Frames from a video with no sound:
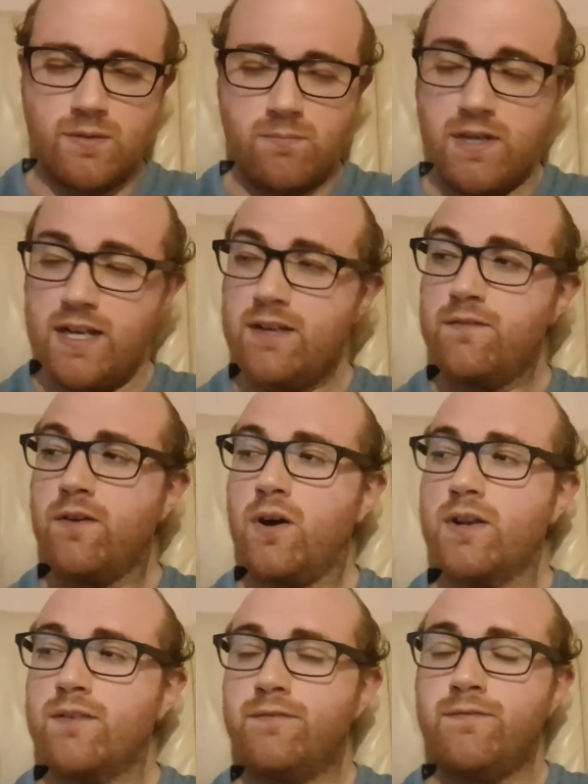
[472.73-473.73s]
Me and
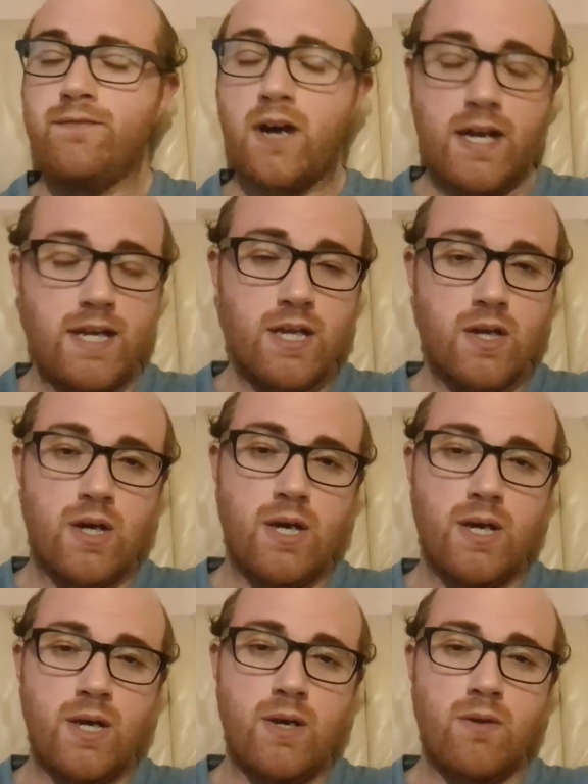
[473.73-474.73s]
Yvonne finally got
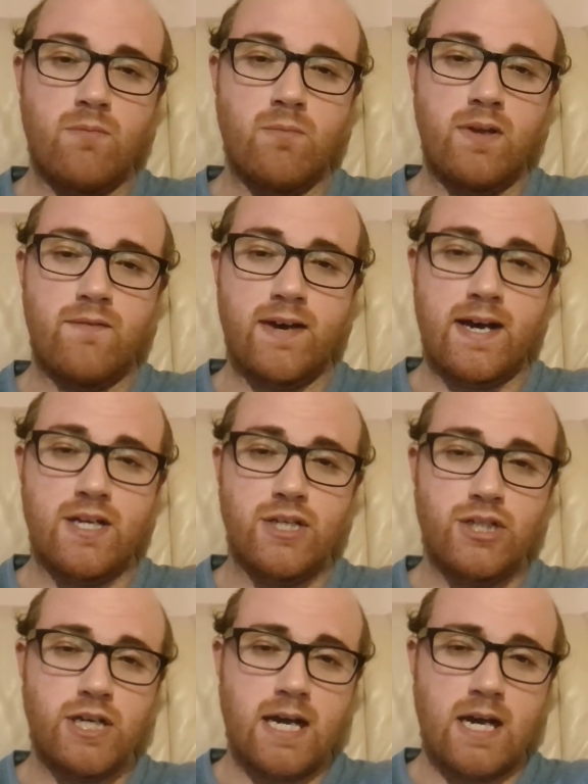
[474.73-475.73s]
home. We've had a
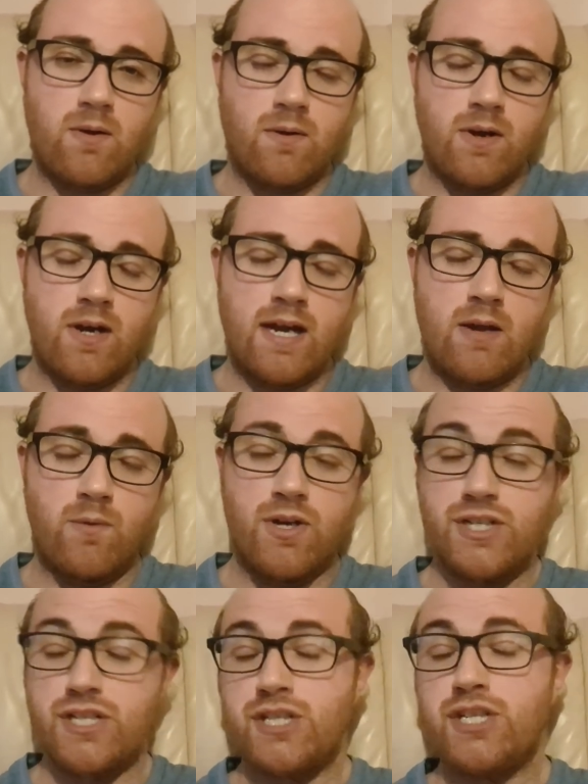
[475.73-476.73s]
shower and we're
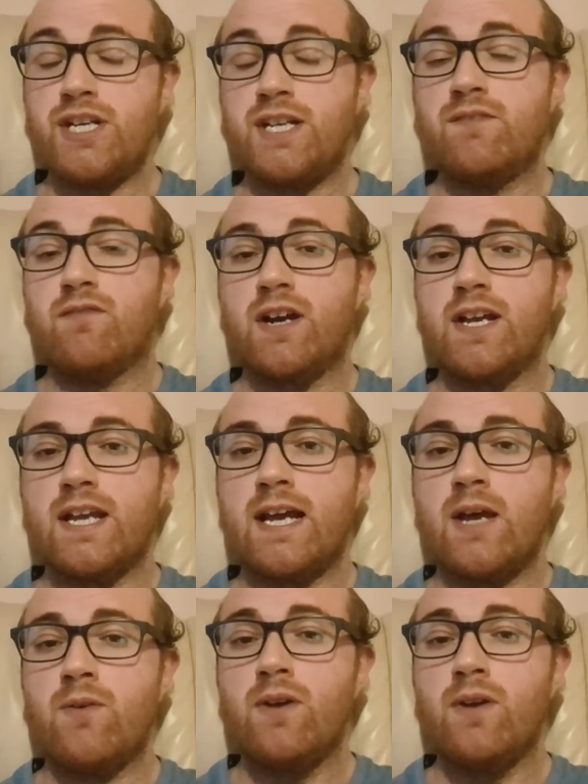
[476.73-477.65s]
just chilling right now.